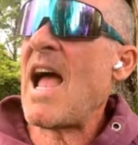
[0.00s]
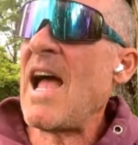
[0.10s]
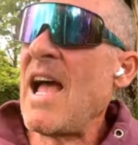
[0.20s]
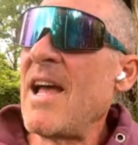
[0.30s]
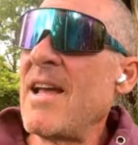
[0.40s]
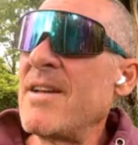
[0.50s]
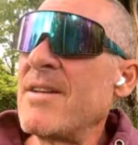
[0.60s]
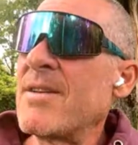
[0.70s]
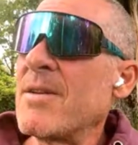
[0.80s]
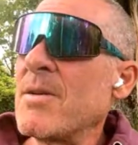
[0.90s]

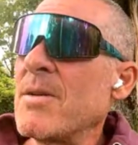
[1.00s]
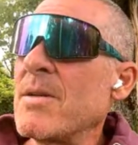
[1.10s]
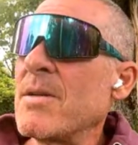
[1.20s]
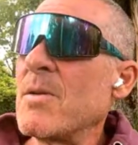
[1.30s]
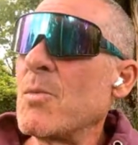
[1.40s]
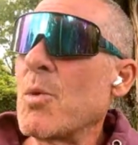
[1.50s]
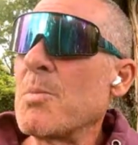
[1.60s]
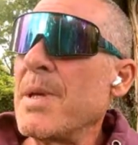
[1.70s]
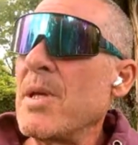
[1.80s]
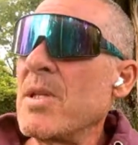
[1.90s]
and
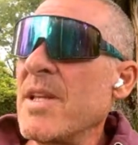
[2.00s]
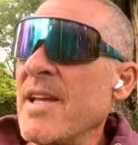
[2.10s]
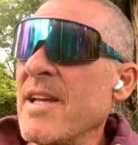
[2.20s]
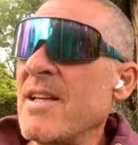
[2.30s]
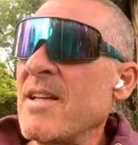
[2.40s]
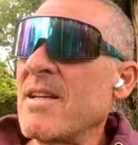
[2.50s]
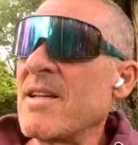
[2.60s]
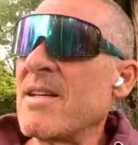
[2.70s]
we're building